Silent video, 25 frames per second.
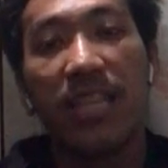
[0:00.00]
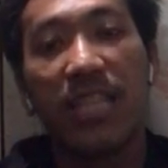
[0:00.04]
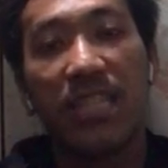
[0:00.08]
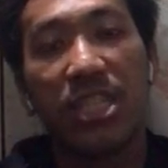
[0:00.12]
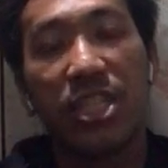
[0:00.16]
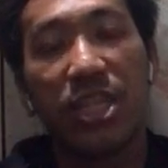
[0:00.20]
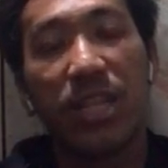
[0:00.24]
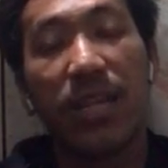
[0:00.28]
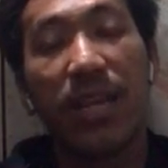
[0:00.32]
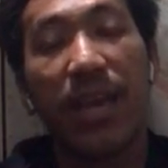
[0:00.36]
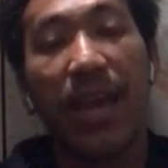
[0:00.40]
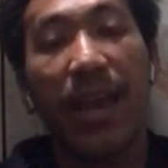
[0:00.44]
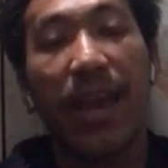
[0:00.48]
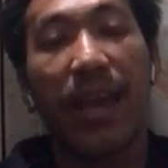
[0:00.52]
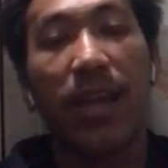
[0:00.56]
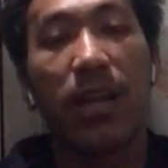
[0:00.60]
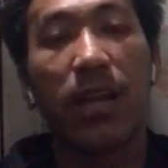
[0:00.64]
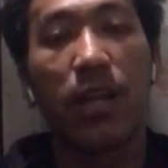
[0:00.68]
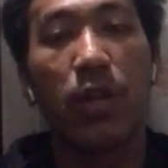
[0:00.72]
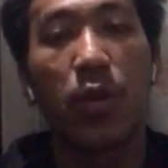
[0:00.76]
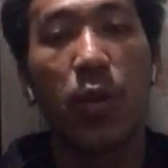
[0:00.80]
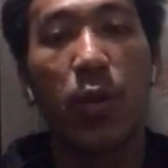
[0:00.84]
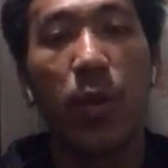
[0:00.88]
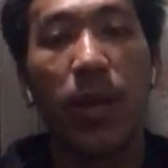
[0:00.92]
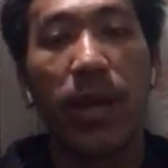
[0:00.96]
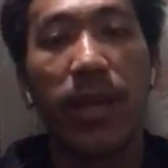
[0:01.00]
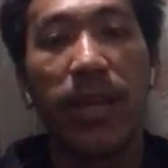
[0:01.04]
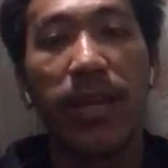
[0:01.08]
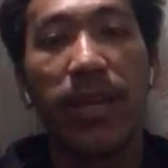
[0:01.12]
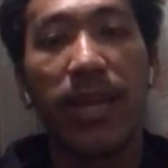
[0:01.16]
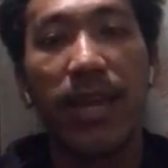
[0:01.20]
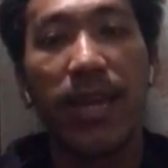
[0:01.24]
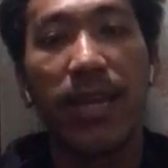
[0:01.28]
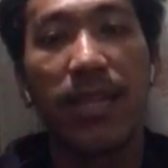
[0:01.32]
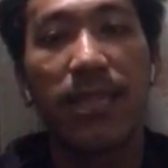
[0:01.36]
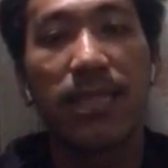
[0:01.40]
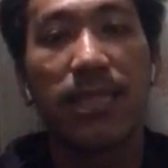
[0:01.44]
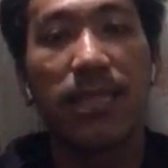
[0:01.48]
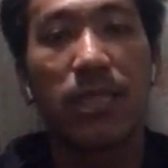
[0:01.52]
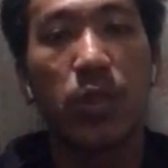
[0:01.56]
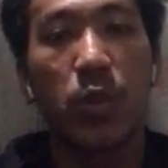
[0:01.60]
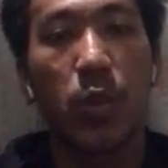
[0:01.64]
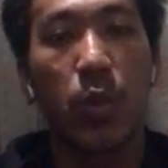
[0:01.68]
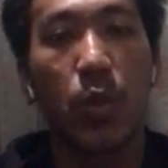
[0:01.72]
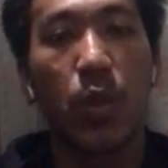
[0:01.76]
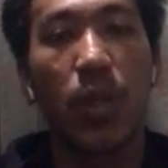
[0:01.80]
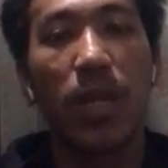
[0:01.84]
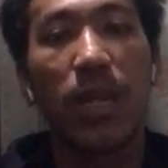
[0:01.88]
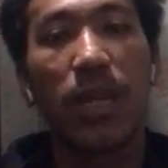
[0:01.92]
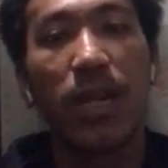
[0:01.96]
teaching and guidance
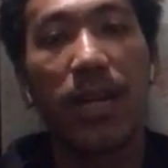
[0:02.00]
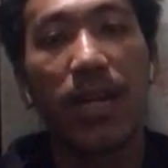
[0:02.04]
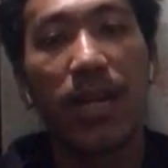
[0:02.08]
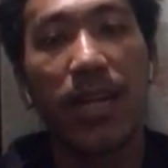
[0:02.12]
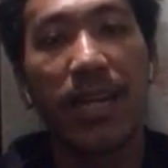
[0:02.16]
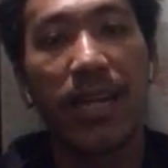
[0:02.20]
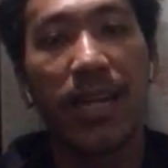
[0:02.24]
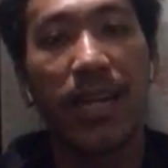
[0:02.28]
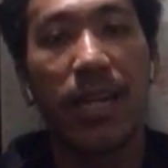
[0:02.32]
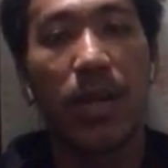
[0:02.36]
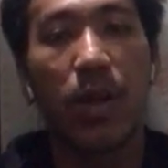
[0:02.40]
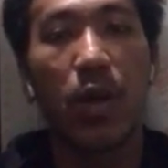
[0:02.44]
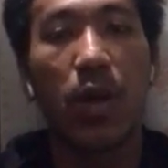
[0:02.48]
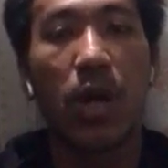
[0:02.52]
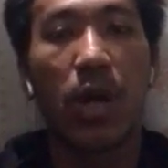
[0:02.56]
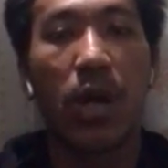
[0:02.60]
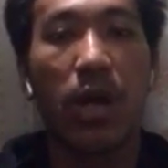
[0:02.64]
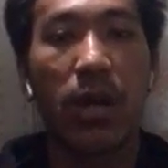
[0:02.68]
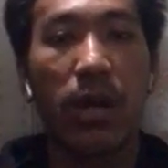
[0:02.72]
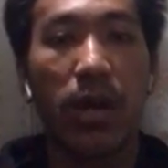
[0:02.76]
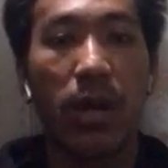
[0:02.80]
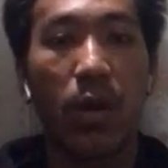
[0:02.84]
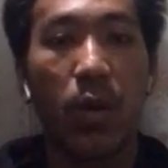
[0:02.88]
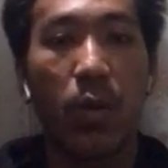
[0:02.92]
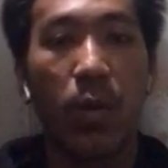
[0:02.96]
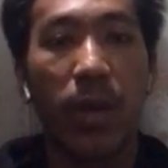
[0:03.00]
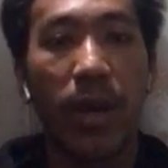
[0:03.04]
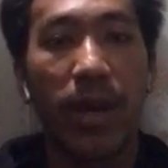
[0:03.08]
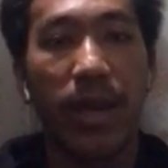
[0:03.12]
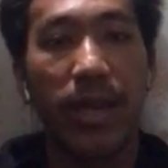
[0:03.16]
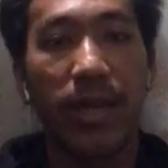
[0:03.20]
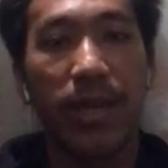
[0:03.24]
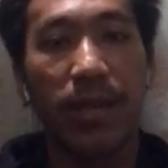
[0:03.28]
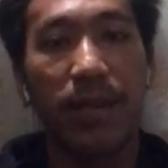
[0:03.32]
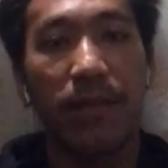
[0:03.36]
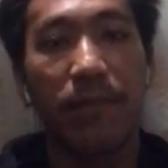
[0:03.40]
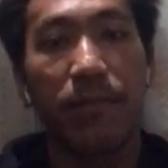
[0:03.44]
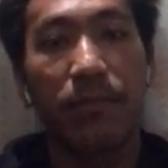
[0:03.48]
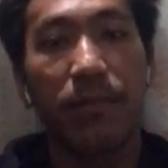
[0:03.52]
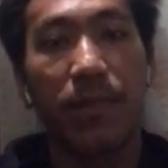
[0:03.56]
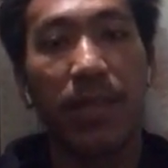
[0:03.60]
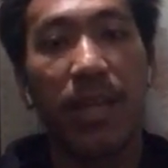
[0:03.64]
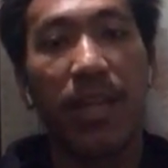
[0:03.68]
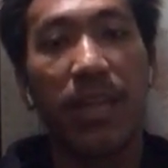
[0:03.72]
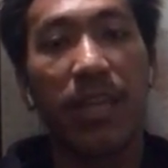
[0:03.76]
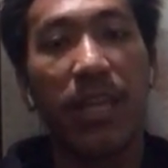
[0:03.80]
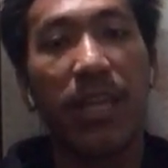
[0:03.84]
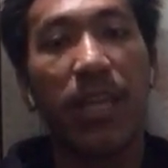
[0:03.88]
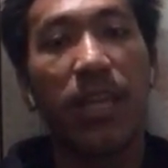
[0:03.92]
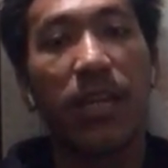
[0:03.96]
to learn in a correct way.
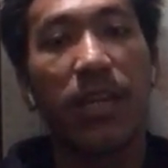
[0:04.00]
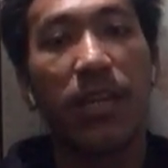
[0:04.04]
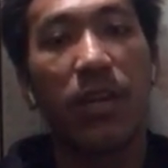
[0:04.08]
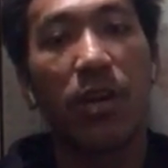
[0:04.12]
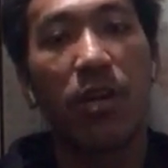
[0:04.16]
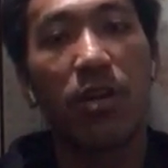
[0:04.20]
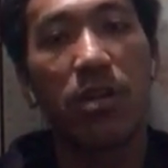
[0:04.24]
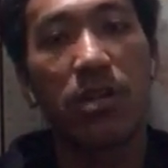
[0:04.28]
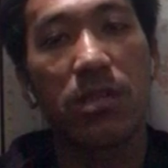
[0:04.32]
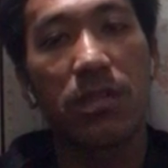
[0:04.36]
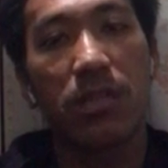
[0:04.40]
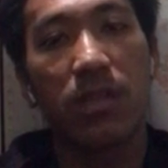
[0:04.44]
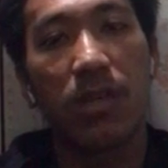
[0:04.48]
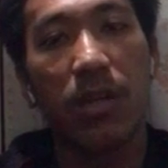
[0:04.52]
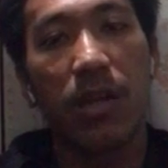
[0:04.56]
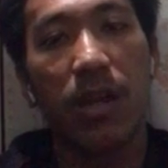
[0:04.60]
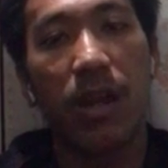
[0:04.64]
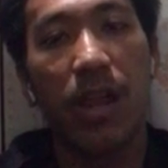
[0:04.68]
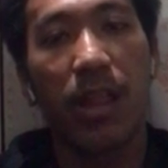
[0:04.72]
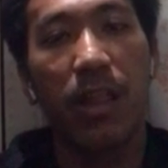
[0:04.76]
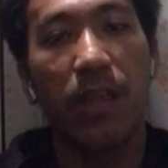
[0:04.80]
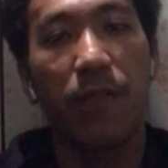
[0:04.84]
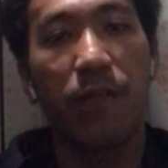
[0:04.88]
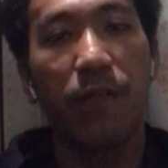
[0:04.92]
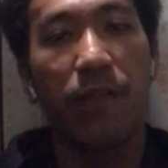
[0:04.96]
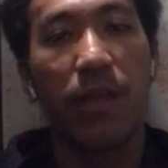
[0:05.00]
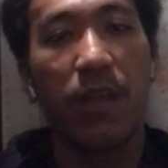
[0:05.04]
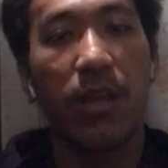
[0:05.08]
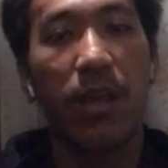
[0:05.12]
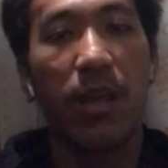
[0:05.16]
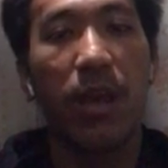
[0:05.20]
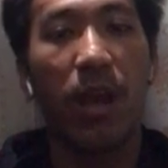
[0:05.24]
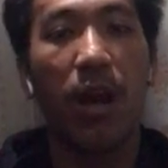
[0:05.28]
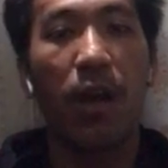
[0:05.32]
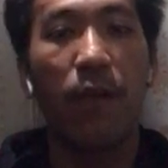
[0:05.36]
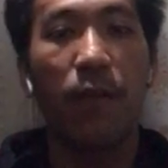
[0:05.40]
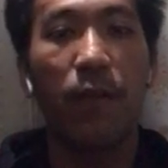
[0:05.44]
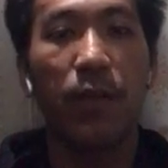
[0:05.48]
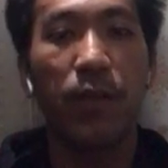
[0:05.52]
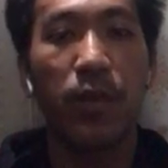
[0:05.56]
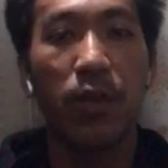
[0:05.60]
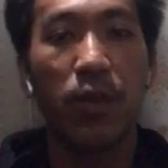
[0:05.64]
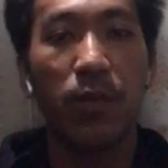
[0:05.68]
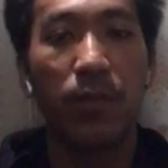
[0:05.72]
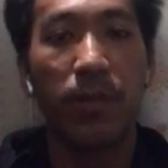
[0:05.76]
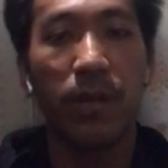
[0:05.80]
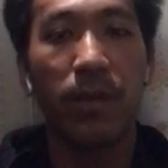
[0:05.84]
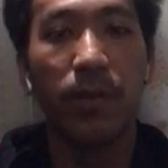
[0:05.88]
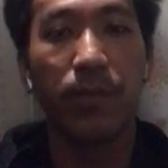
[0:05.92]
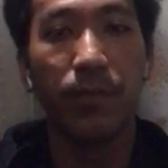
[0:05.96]
It ignores the creativity of
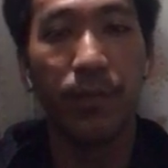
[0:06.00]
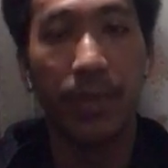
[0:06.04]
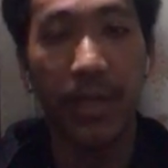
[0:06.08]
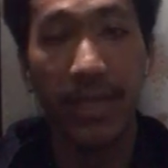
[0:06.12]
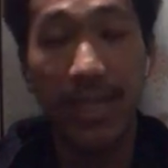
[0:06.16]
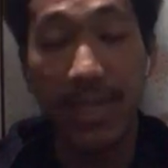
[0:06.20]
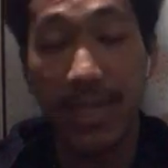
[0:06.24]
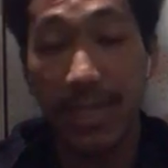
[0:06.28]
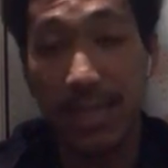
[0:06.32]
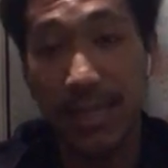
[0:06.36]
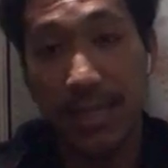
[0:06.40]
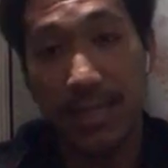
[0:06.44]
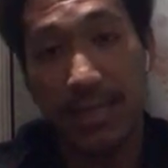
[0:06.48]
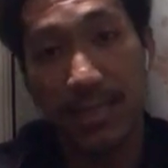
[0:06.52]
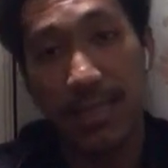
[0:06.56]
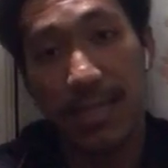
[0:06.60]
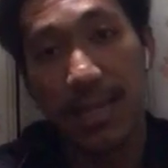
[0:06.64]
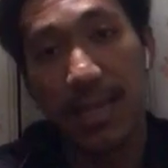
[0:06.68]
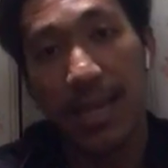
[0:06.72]
human beings.